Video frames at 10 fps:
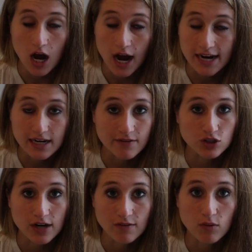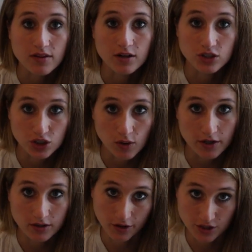I never travel with under
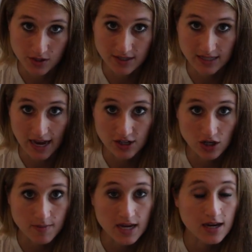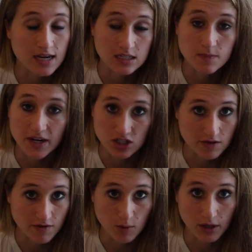$200 US cash on me, especially
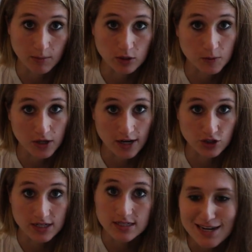if I'm going to multiple countries.